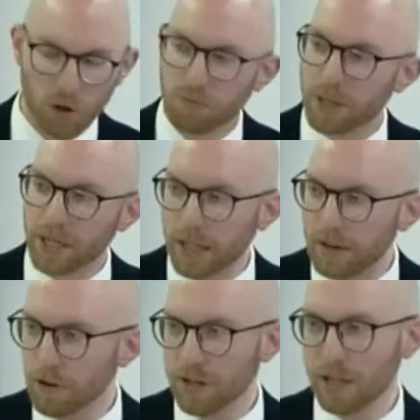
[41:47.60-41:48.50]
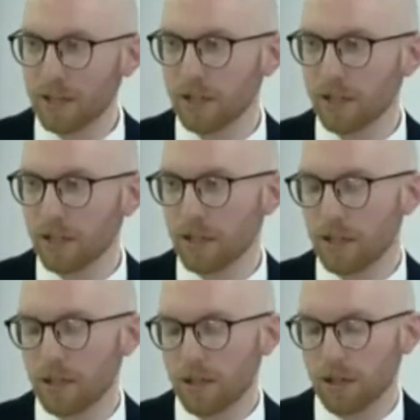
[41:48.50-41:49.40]
You've been delivered
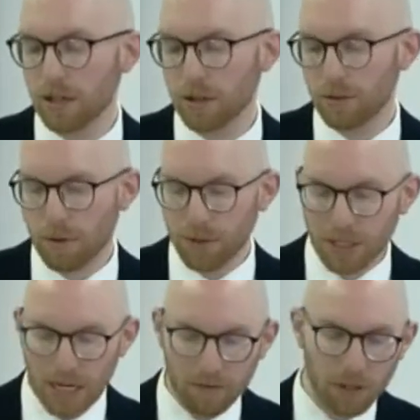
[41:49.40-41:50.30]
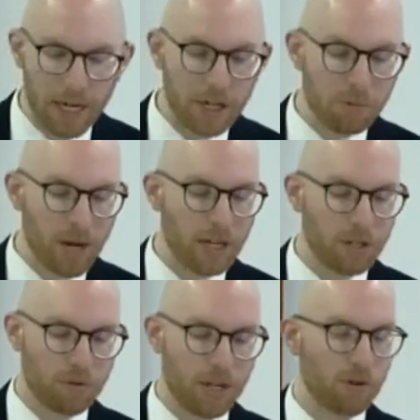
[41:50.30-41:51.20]
from this evil age by
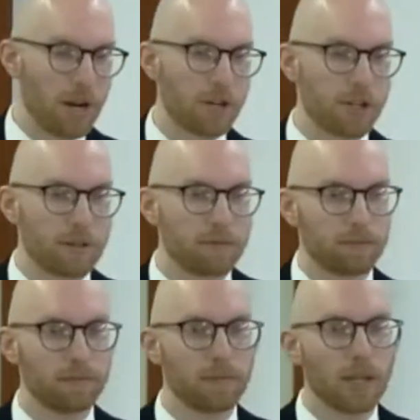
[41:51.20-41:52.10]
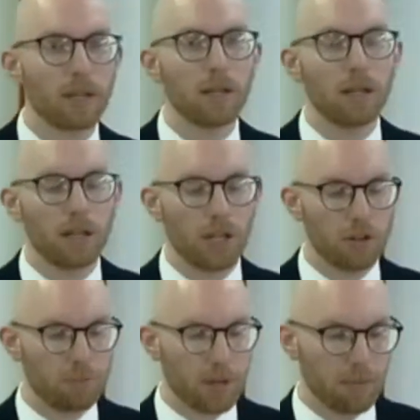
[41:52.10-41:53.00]
his resurrection.
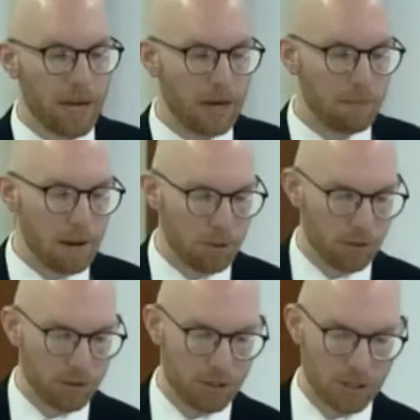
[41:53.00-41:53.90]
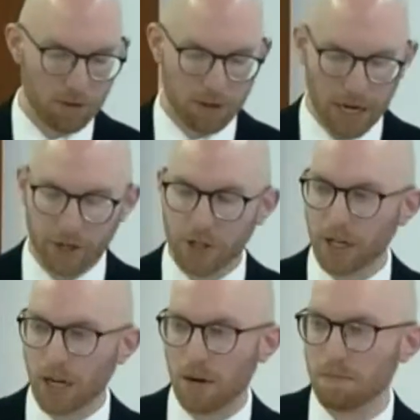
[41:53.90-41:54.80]
You've been made members of the age
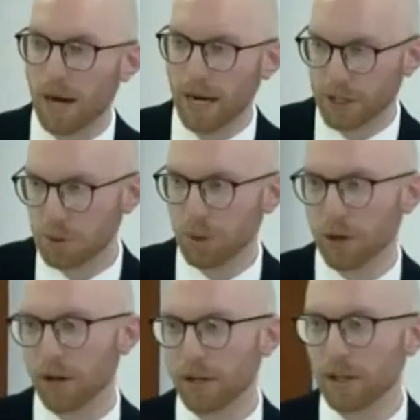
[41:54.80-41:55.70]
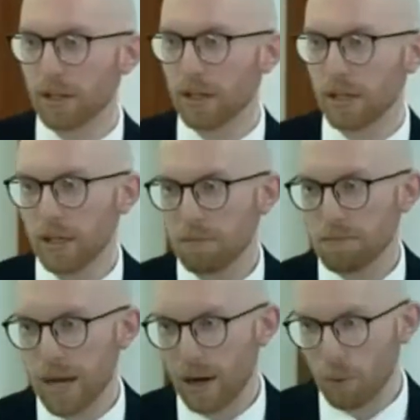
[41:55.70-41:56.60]
to come by his Spirit.
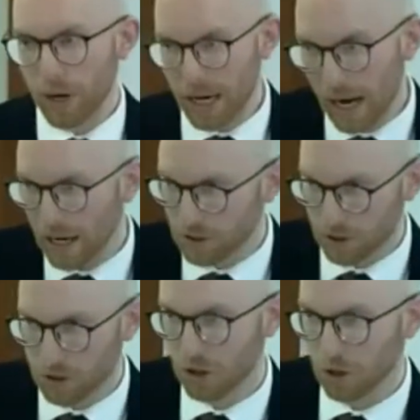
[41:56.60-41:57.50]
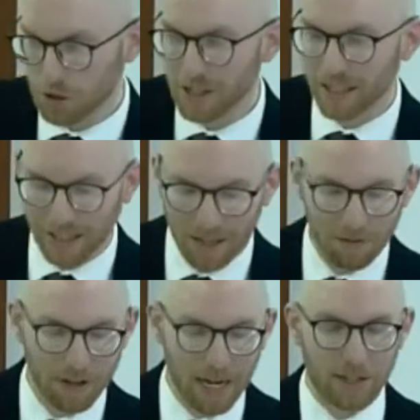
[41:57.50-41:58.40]
May we as the church
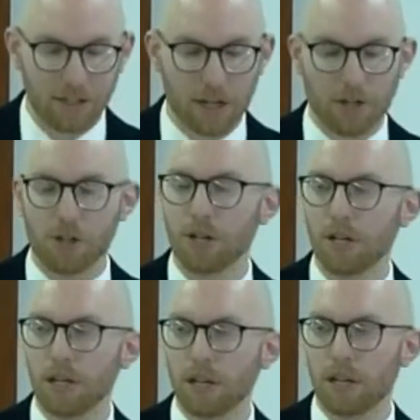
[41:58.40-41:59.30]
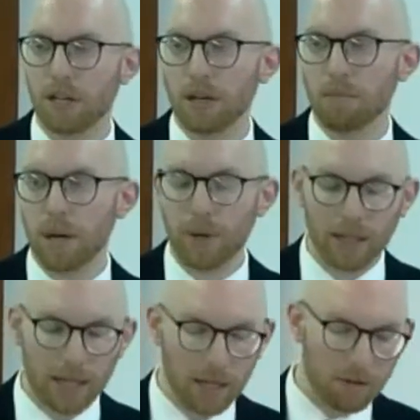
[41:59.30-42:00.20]
live as such. May
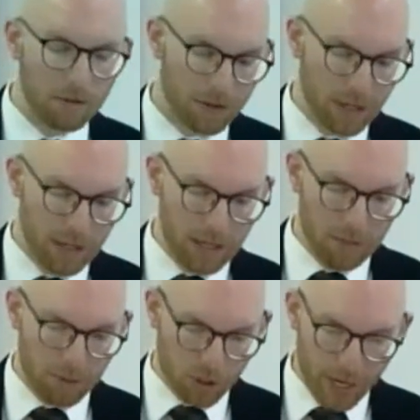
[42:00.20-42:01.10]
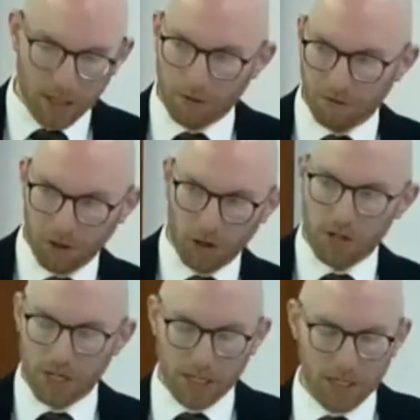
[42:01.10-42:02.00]
we live between the
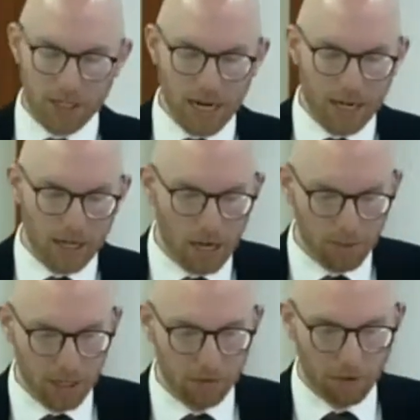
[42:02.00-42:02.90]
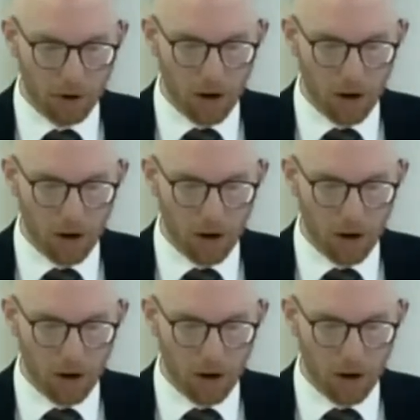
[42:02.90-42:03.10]
first and second coming of